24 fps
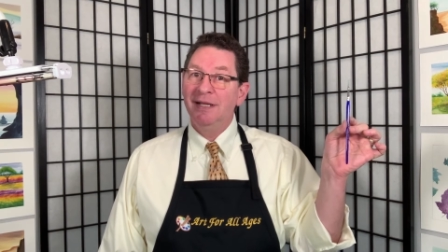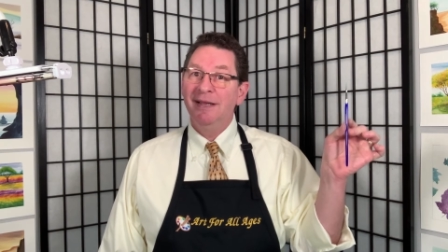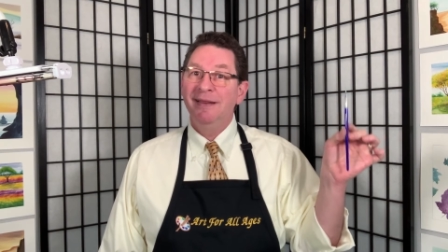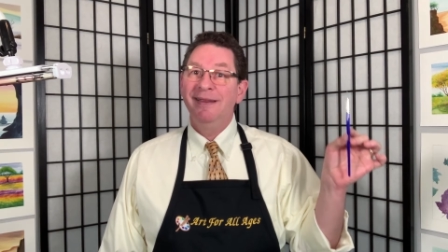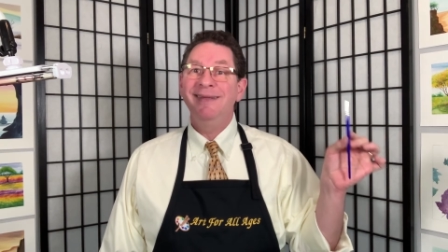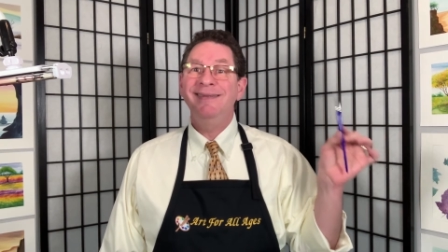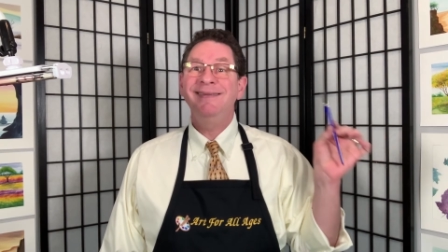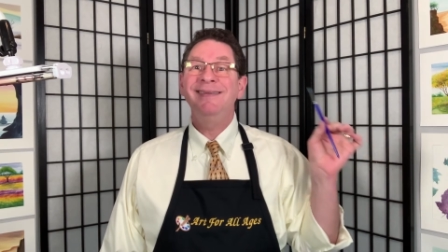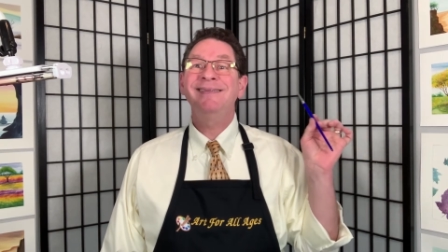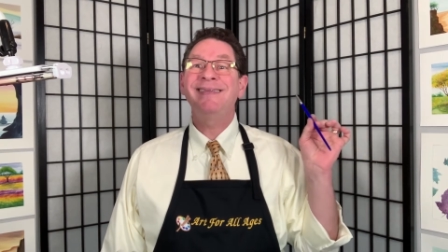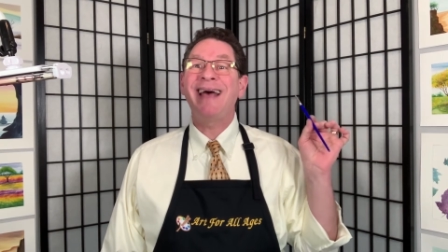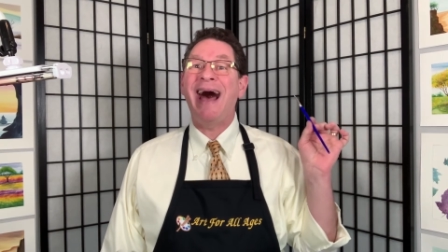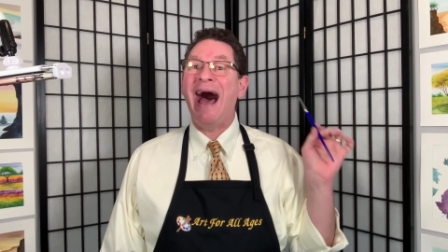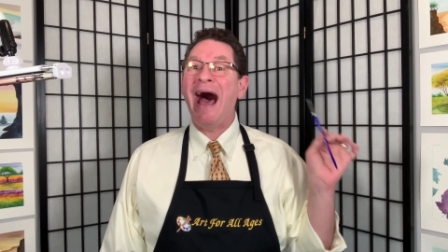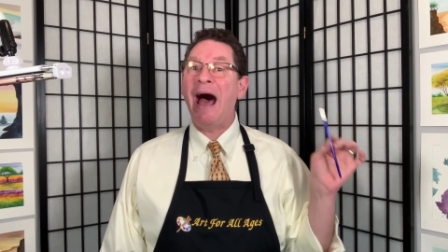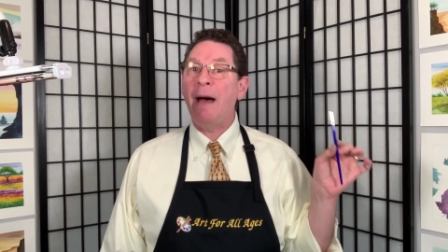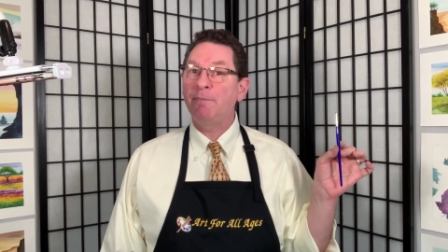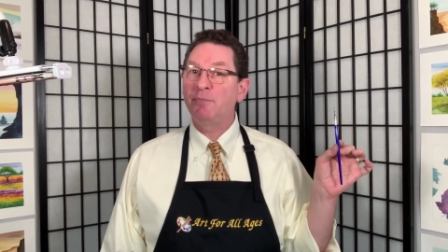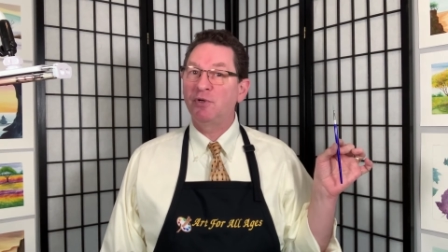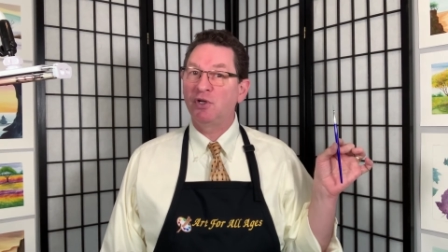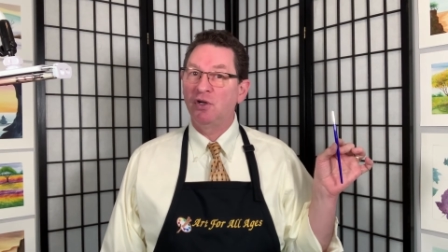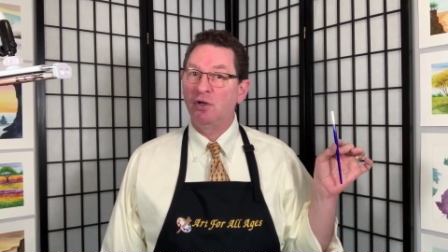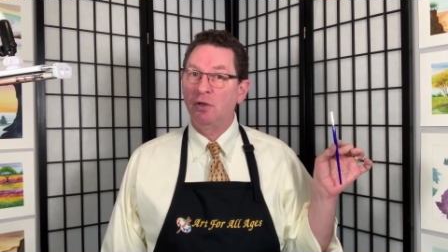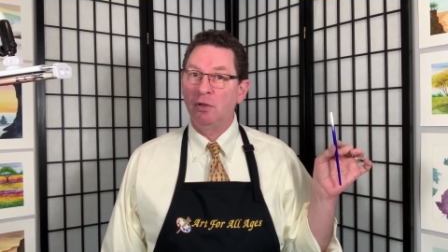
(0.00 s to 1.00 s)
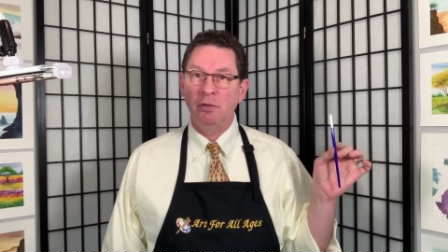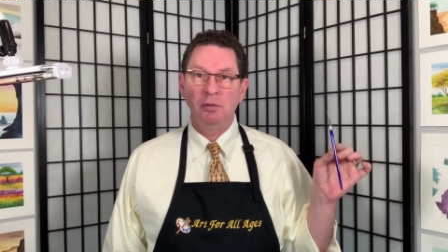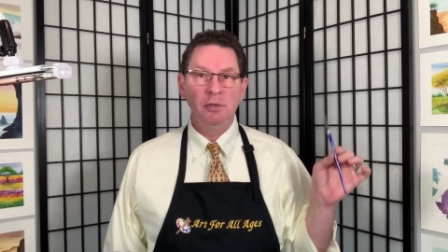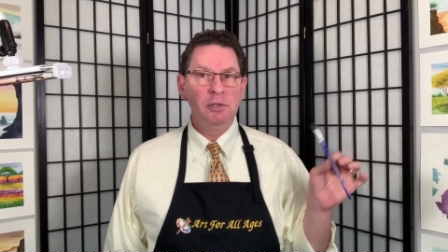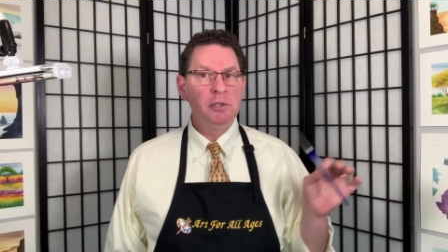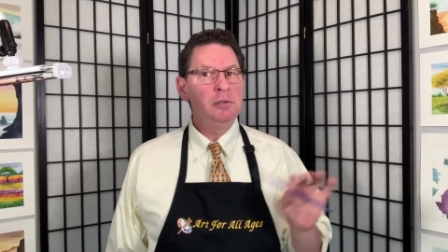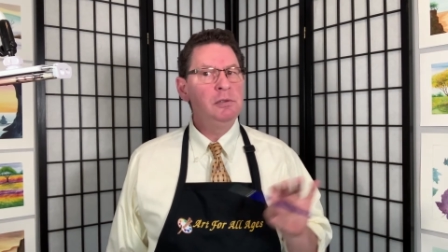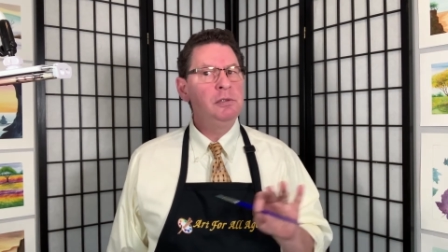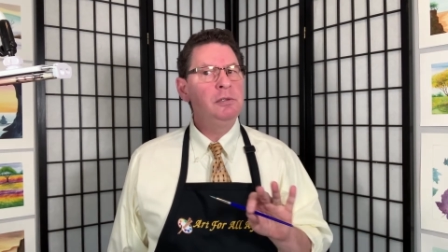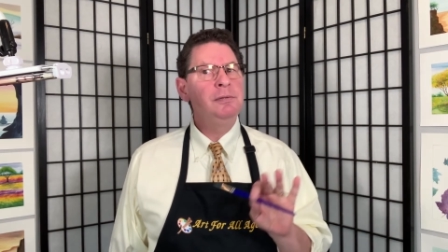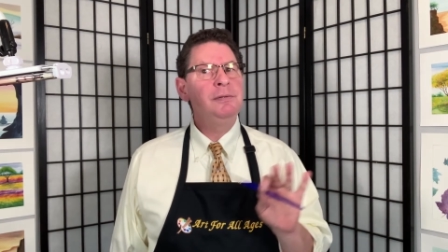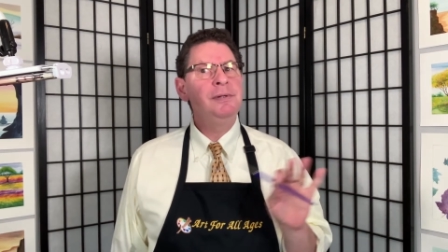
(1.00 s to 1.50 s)
This is optional.
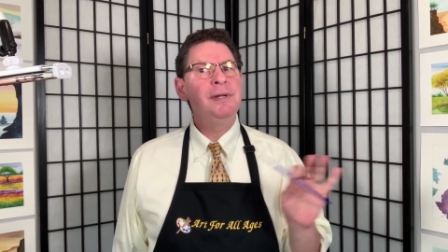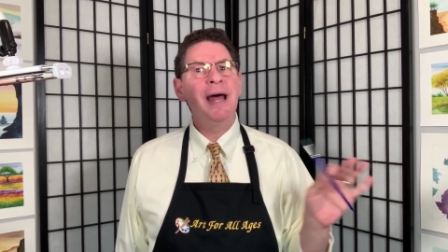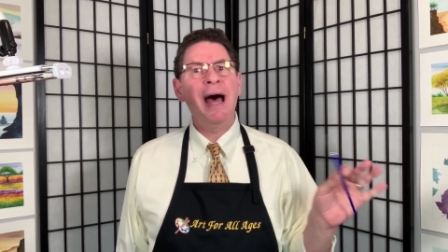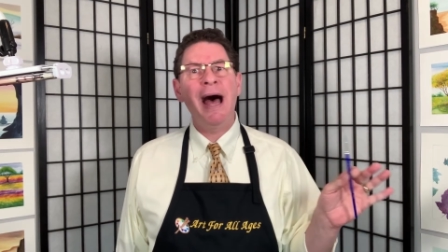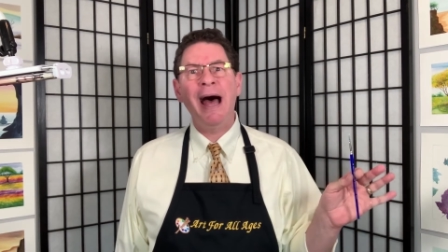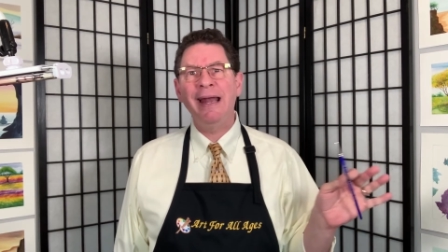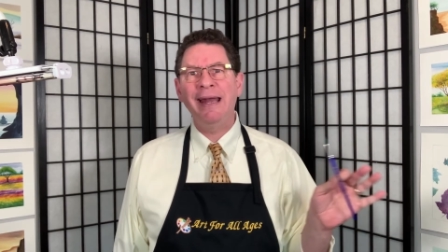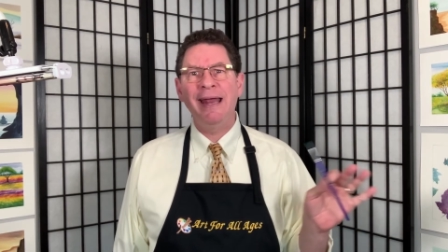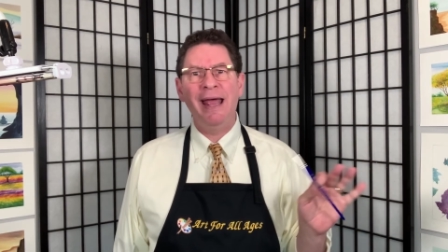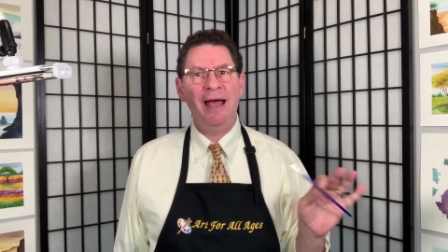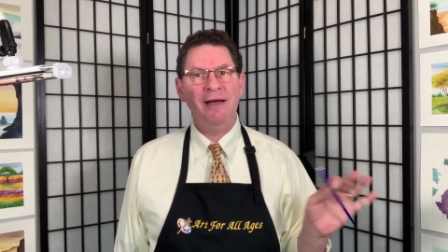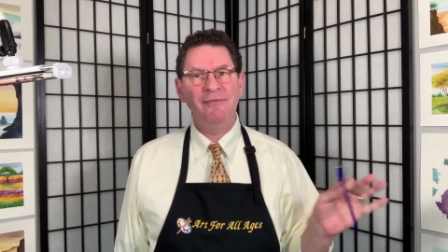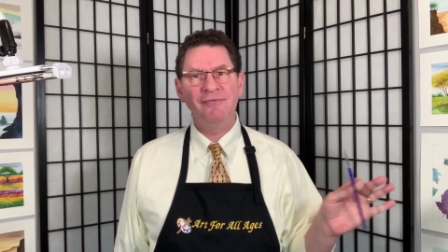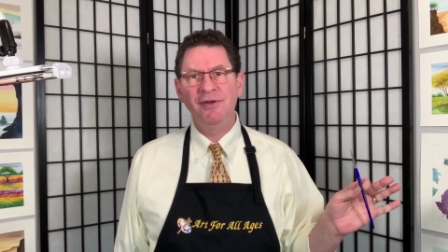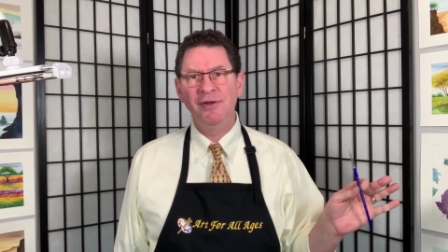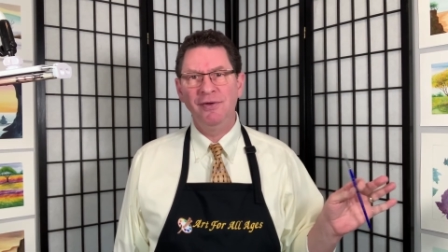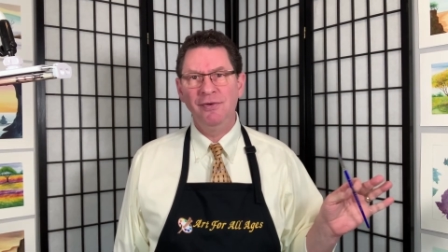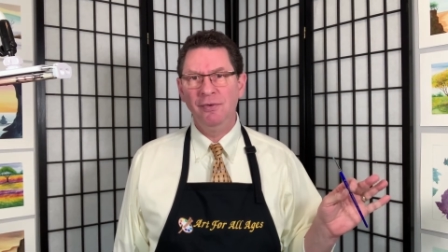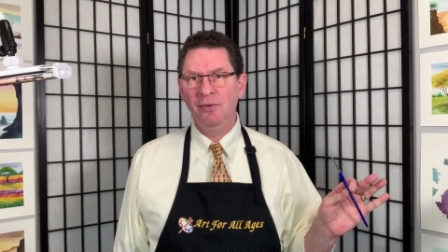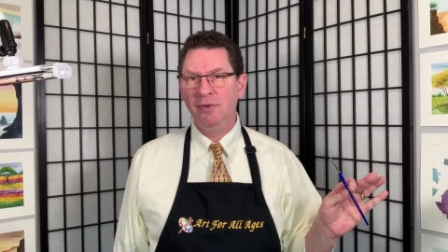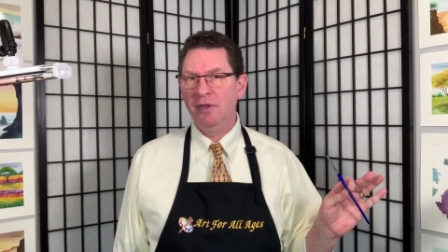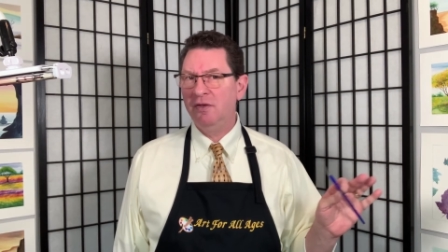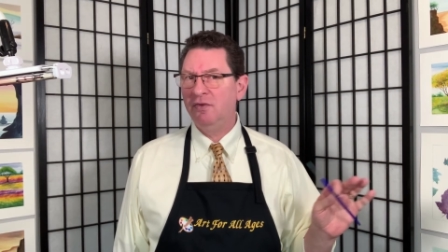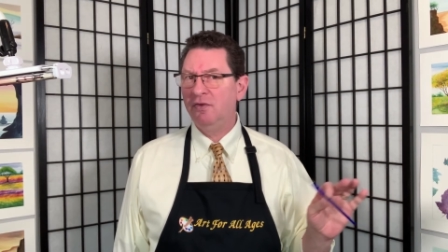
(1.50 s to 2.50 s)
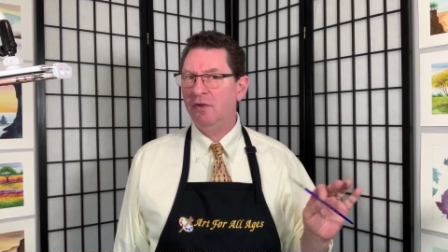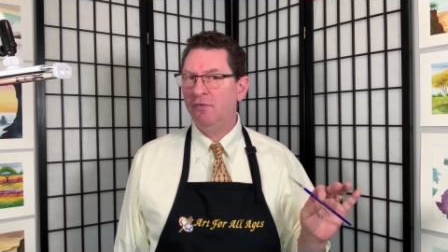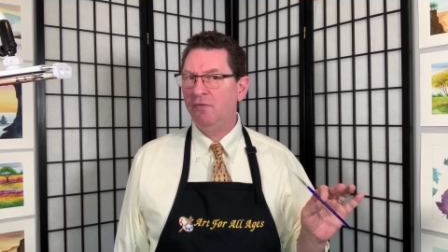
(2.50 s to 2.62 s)
You do not have to do this